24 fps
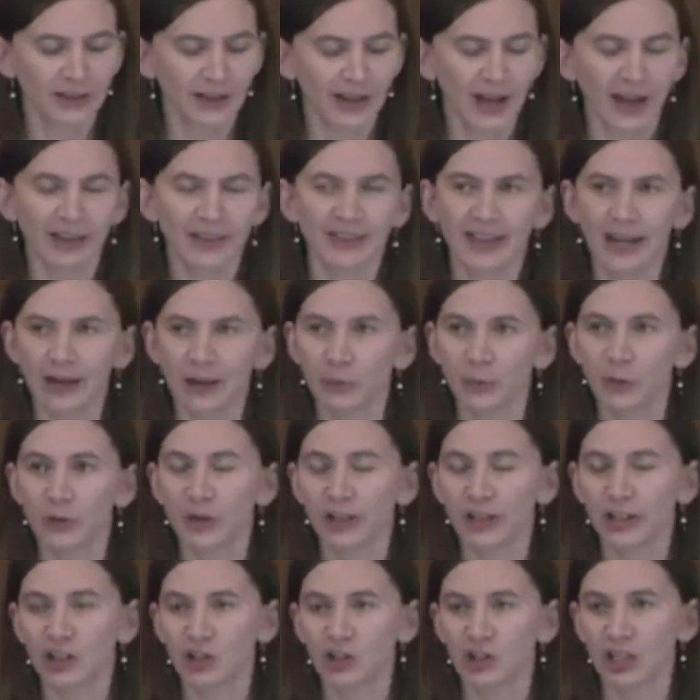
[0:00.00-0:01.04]
At that
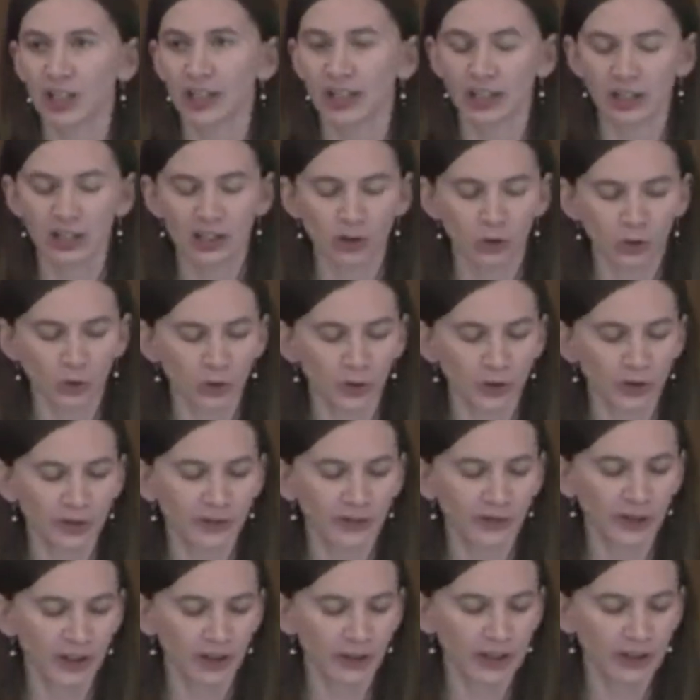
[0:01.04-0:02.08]
point, she had told
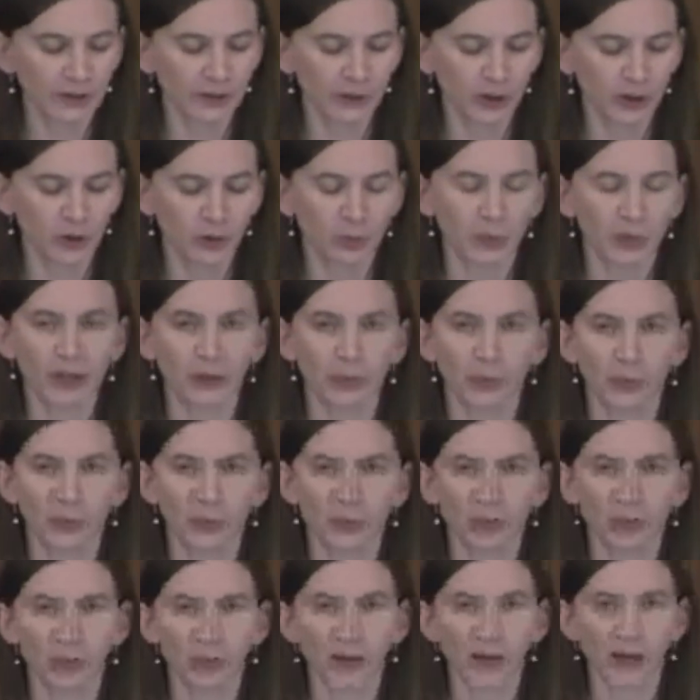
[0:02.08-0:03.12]
very few
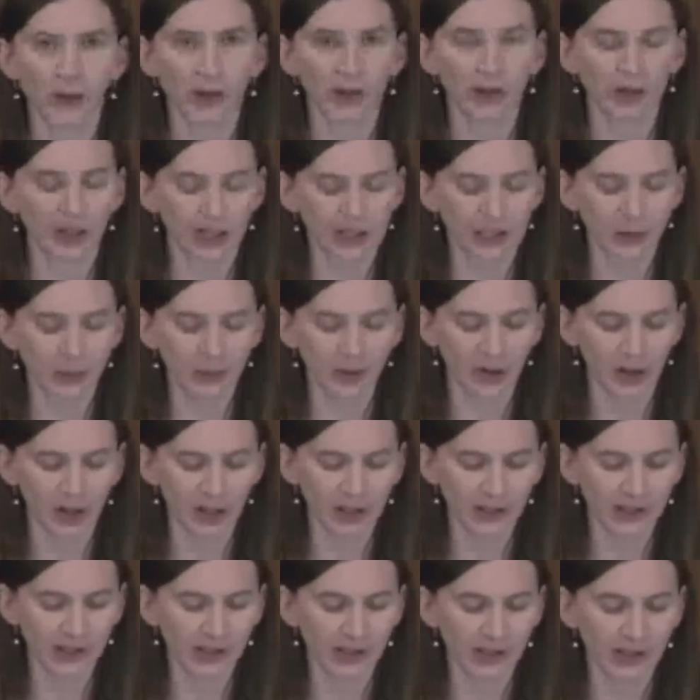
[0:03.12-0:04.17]
people about her
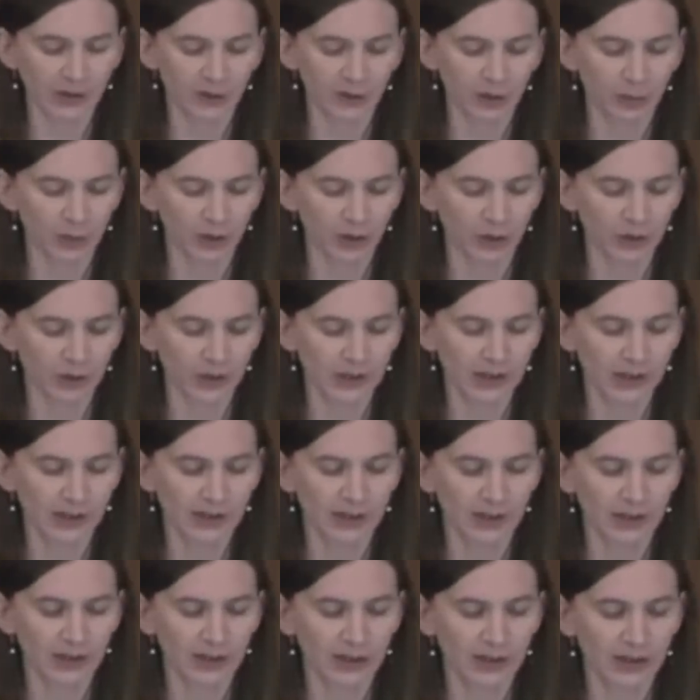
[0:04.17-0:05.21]
experiences of
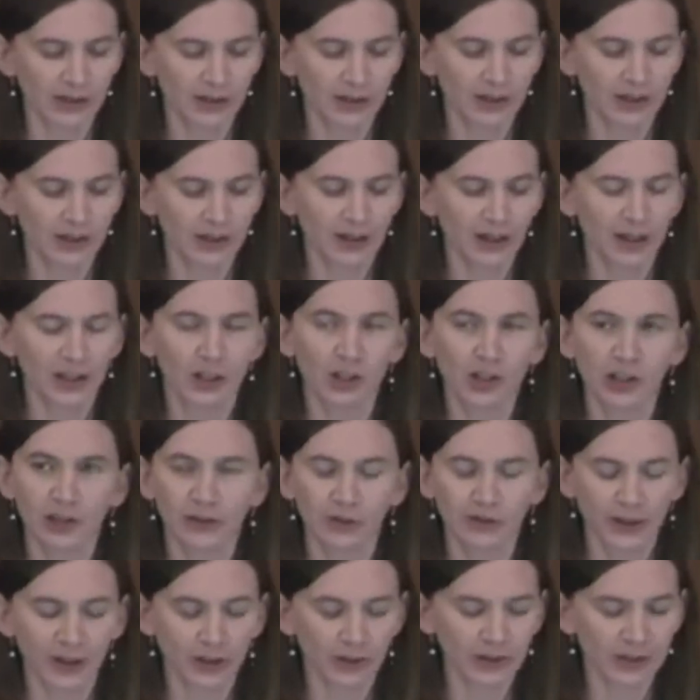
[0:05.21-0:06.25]
abuse, and she
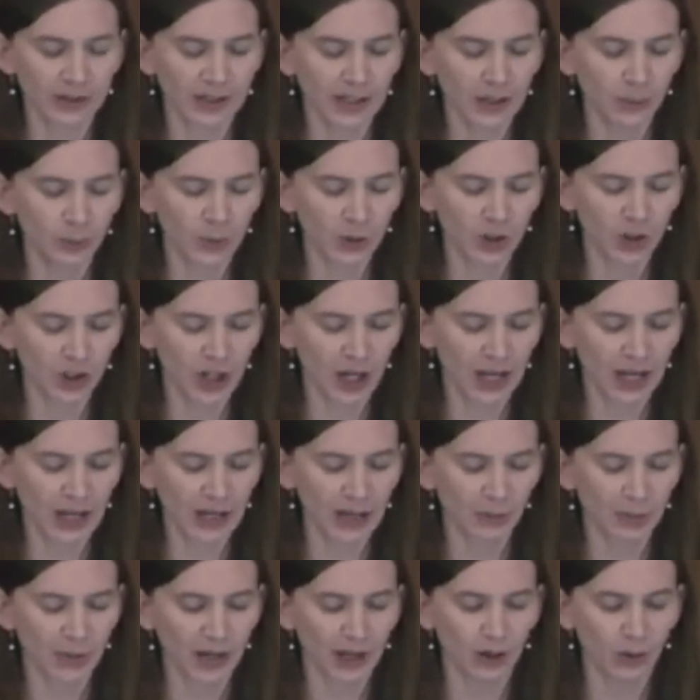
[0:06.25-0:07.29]
felt deep
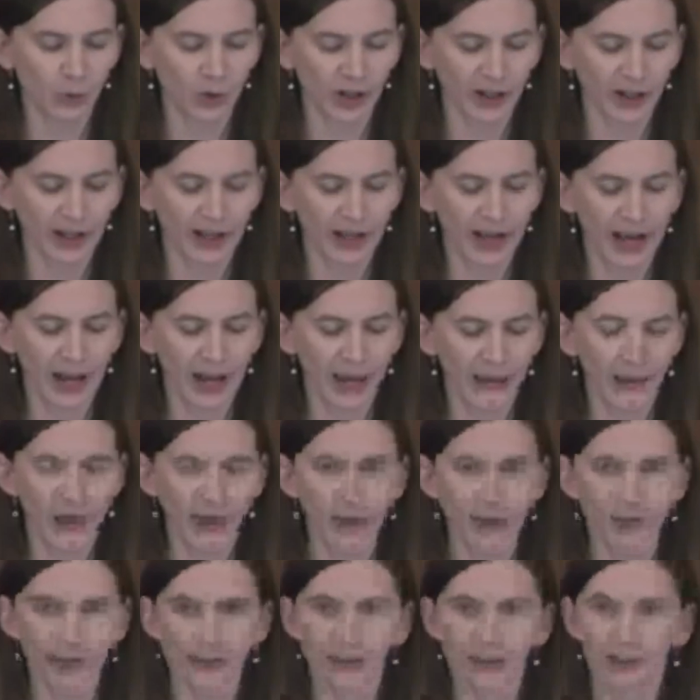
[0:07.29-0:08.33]
shame at what had
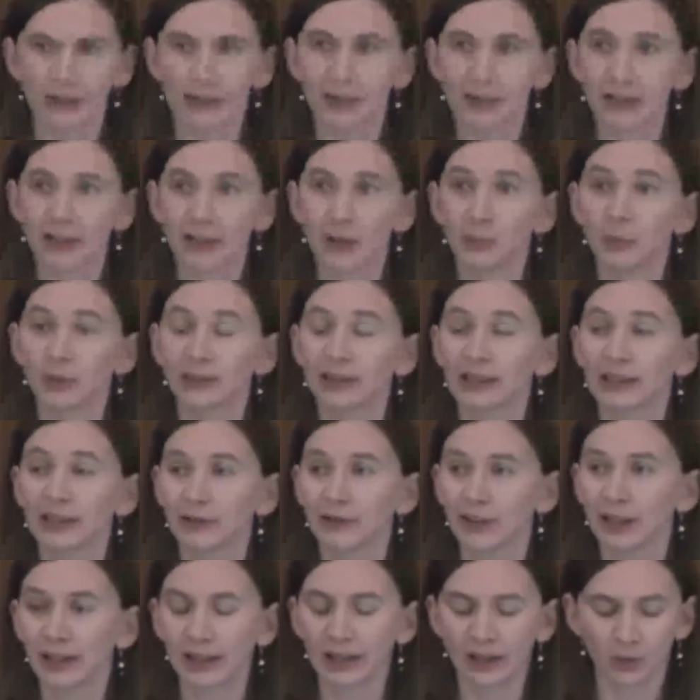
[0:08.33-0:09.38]
happened,
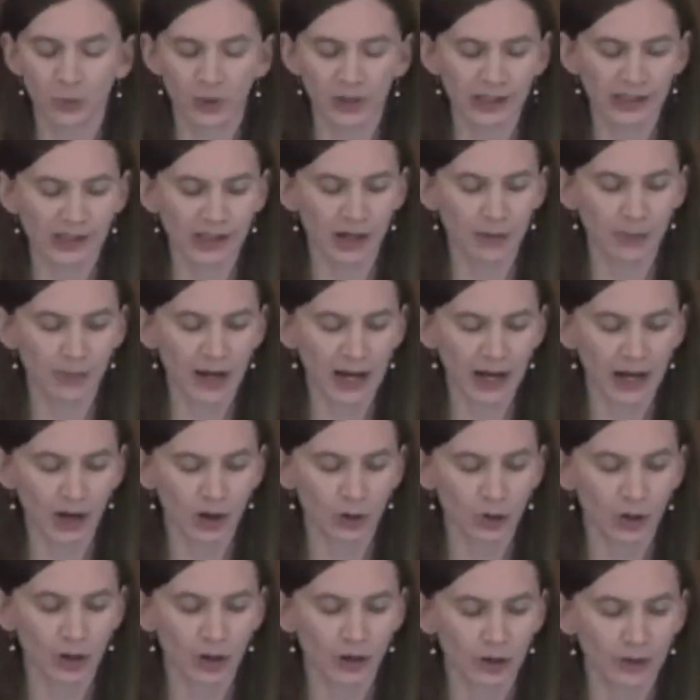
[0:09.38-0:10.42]
believing it was
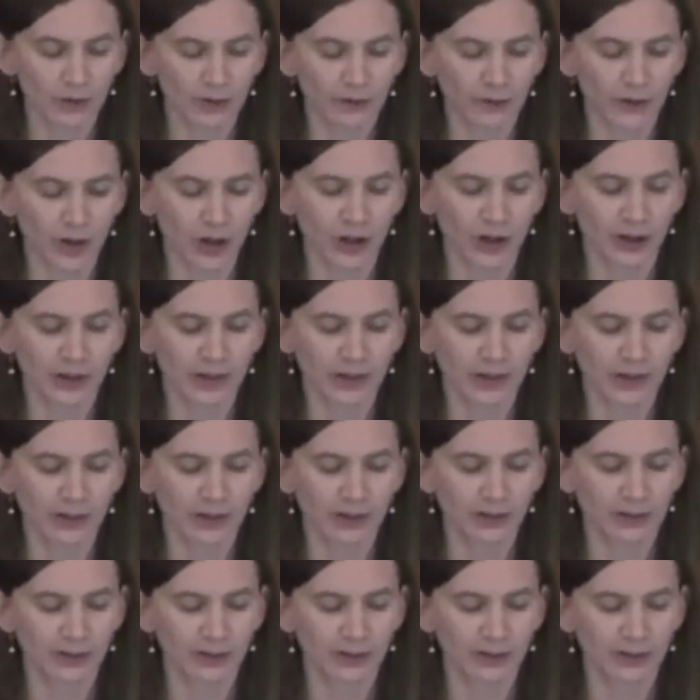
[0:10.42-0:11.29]
somehow her fault.